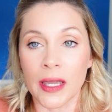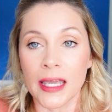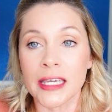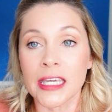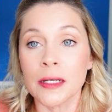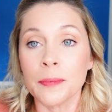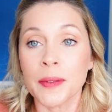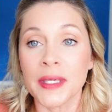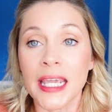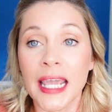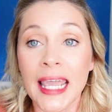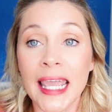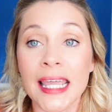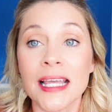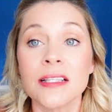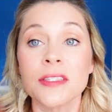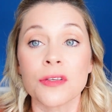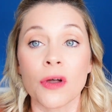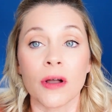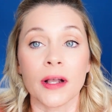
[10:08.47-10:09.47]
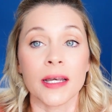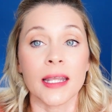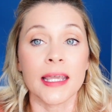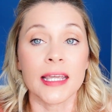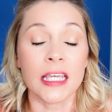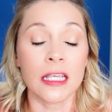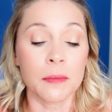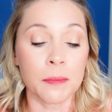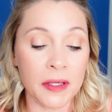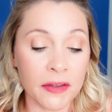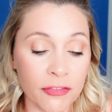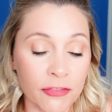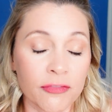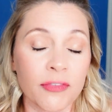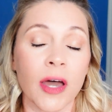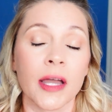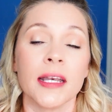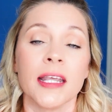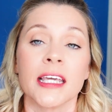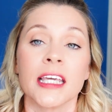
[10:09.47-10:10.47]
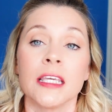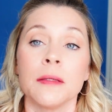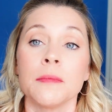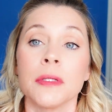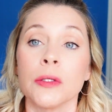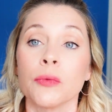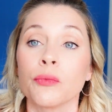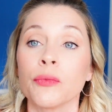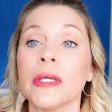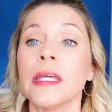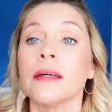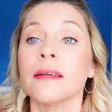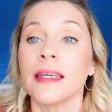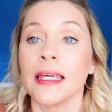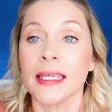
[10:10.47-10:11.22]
It can be hands on, it can be fun, it can be real,